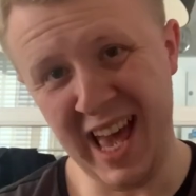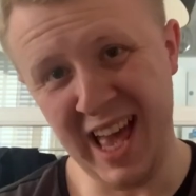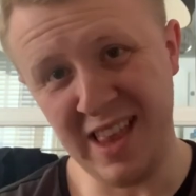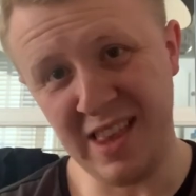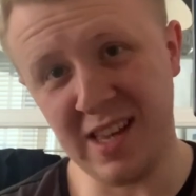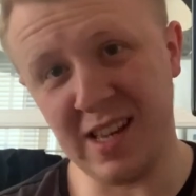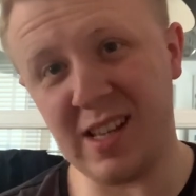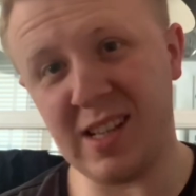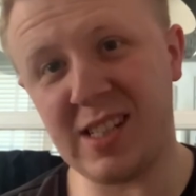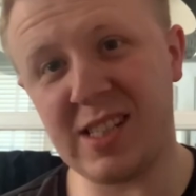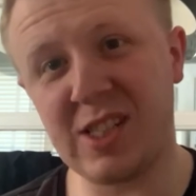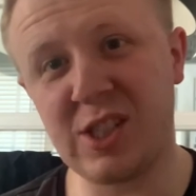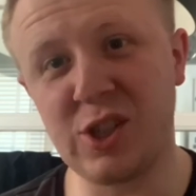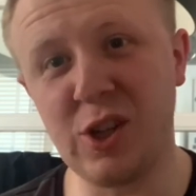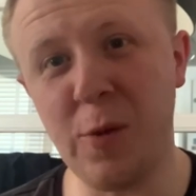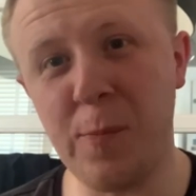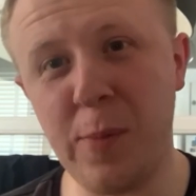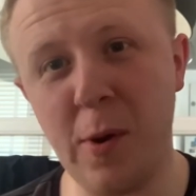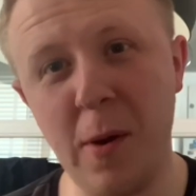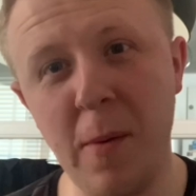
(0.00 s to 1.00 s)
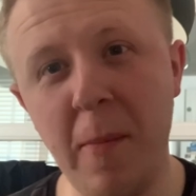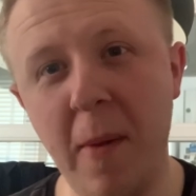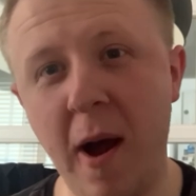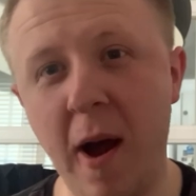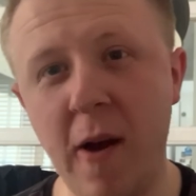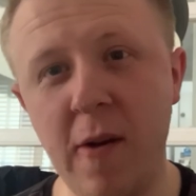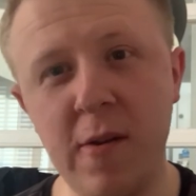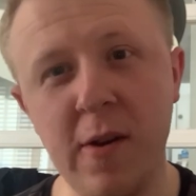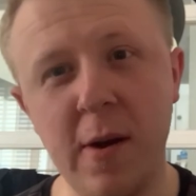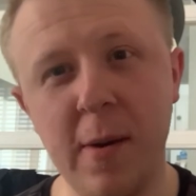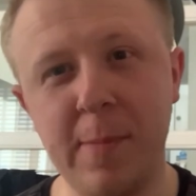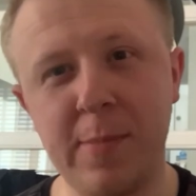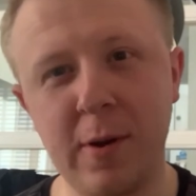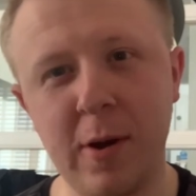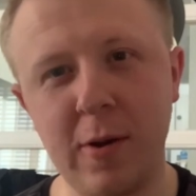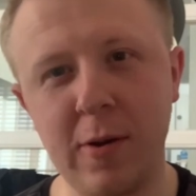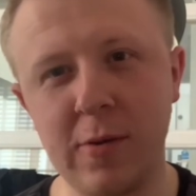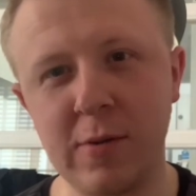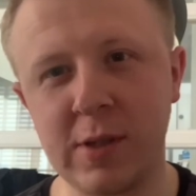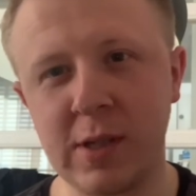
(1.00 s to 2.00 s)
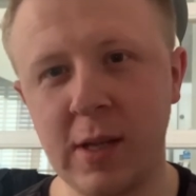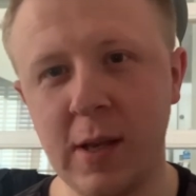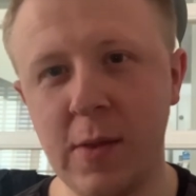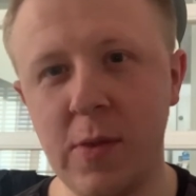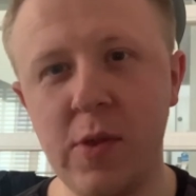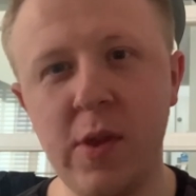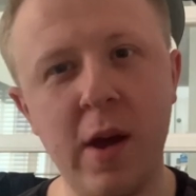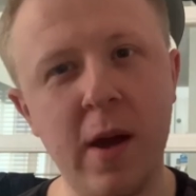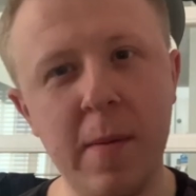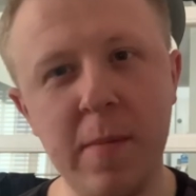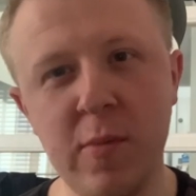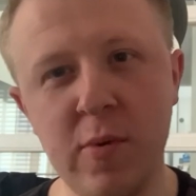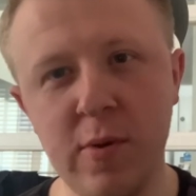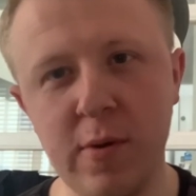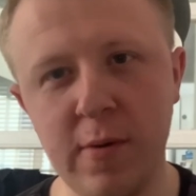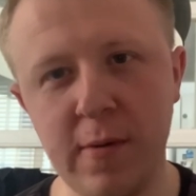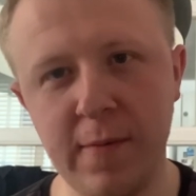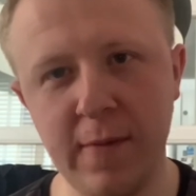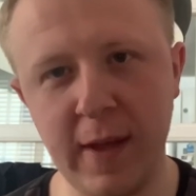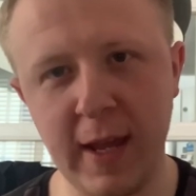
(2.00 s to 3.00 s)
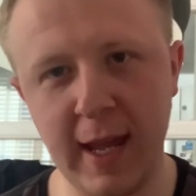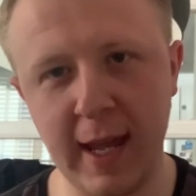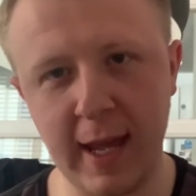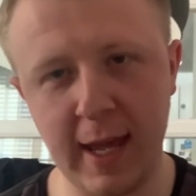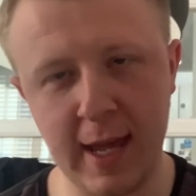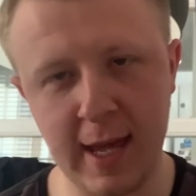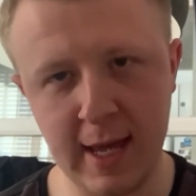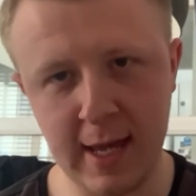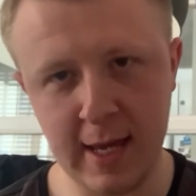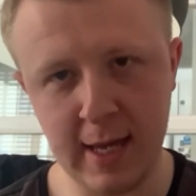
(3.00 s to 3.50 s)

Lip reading: This Super Mario Bros. The movie.